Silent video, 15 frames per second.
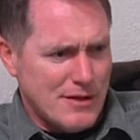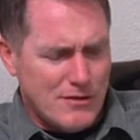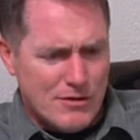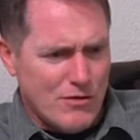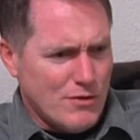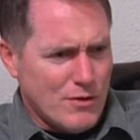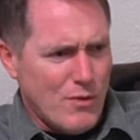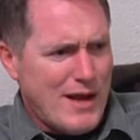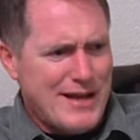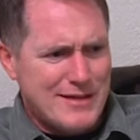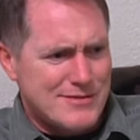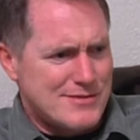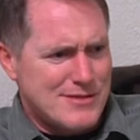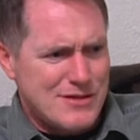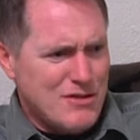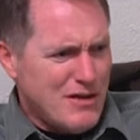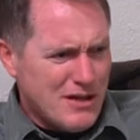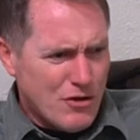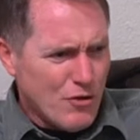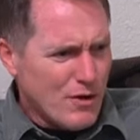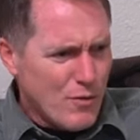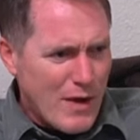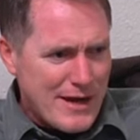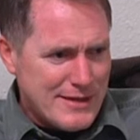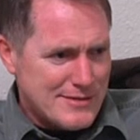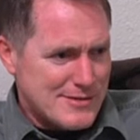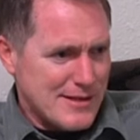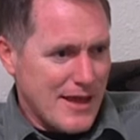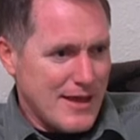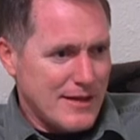Going to weddings, you didn't go to
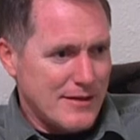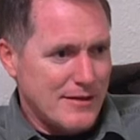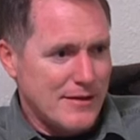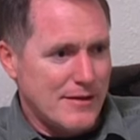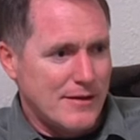weddings late.